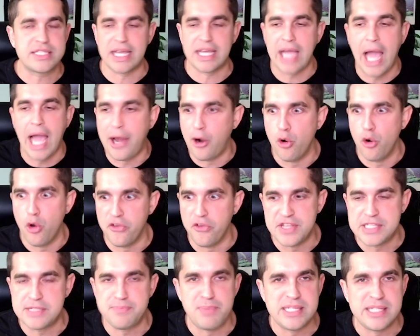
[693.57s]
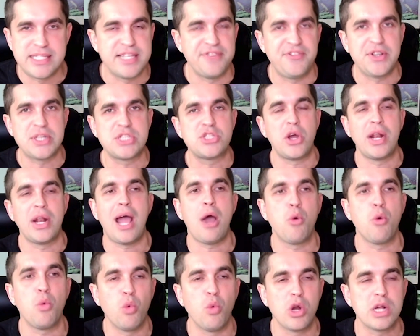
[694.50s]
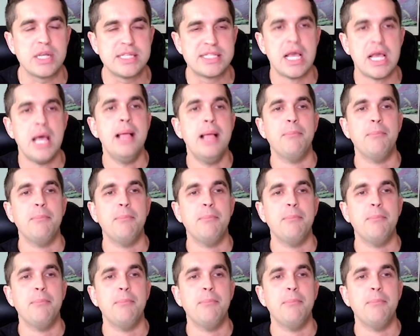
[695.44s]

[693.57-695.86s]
like I don't know the specifics on how it works,